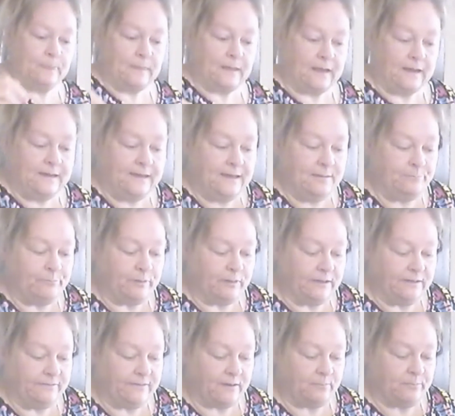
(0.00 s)
I can't
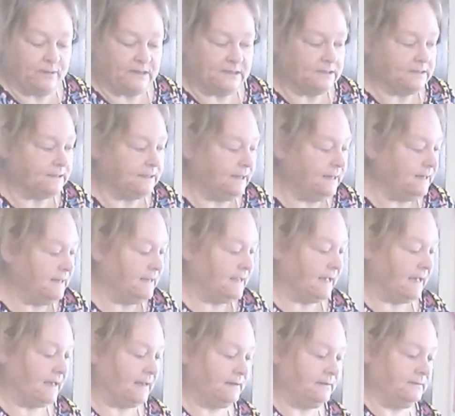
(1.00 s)
believe how big Sadie
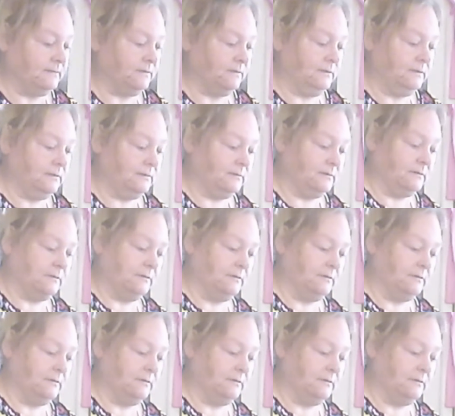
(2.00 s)
got. Jeez.